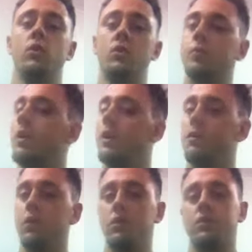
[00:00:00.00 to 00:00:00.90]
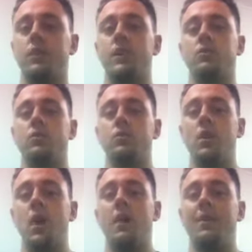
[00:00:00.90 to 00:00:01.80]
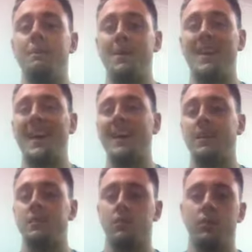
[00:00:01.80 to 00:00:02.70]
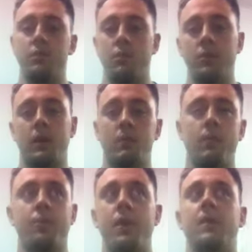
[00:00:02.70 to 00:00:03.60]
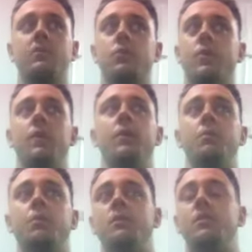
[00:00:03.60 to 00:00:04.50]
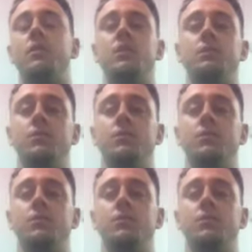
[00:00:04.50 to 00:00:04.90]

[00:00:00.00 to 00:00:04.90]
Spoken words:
Whilst we don't have logs or axles, the mechanics of the movement can be practiced with other implements in the gym.